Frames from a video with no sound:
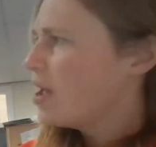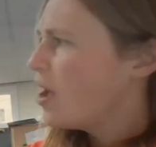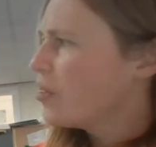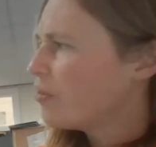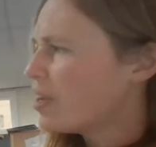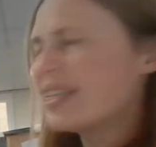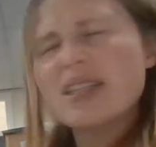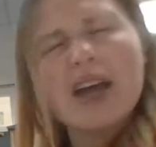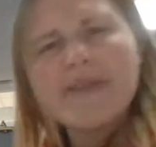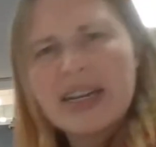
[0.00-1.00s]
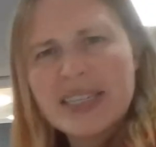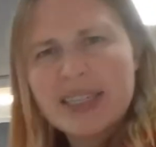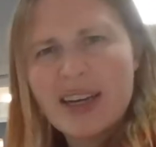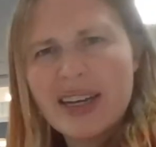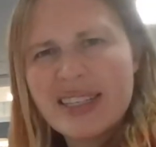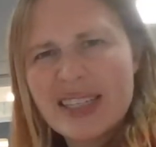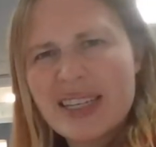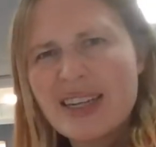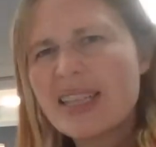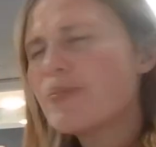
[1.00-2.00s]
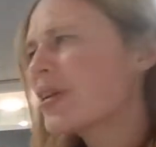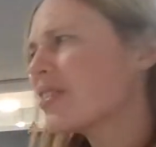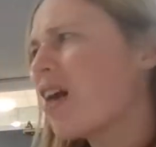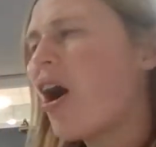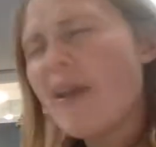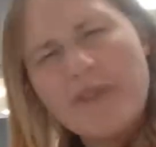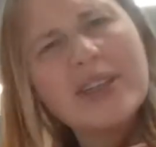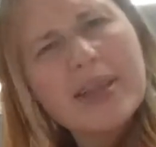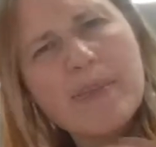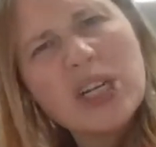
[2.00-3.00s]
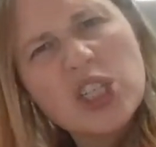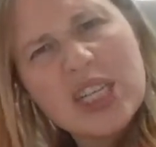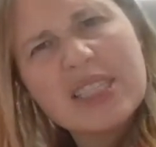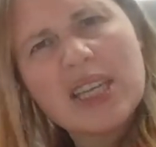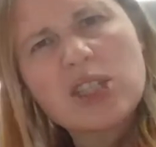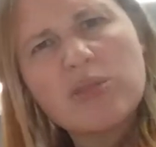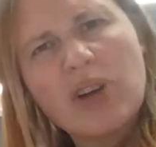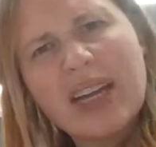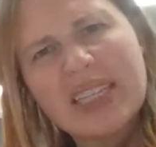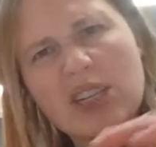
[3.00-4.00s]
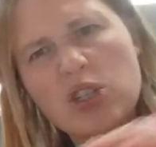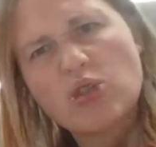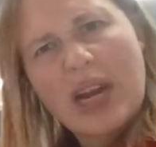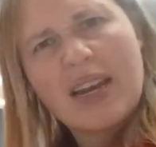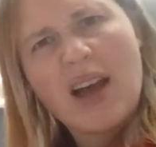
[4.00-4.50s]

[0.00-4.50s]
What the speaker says: And the reason I've added lines in is because I find it much easier to write in a straight